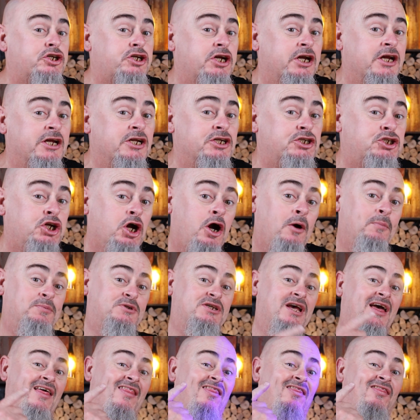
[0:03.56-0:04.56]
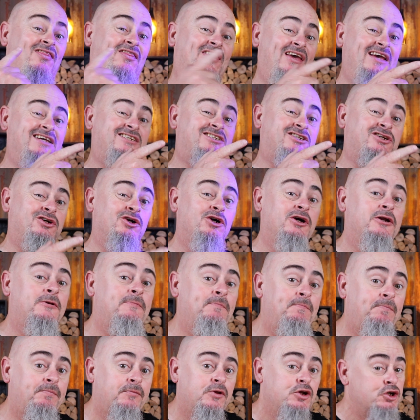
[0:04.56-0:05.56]
chicken chops this good
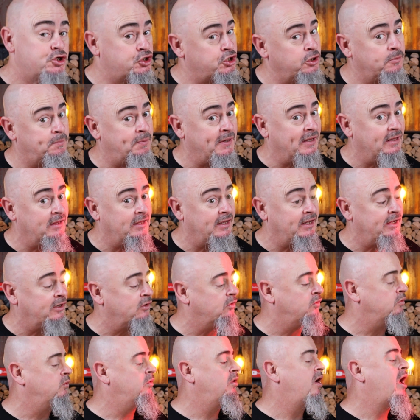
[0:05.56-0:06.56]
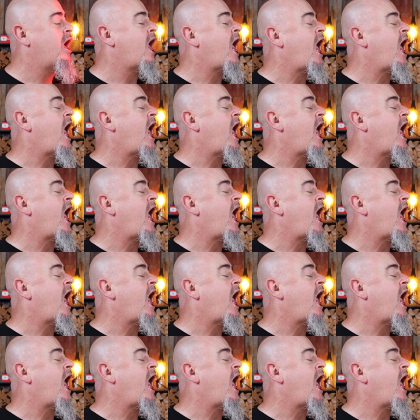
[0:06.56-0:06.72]
should be illegal.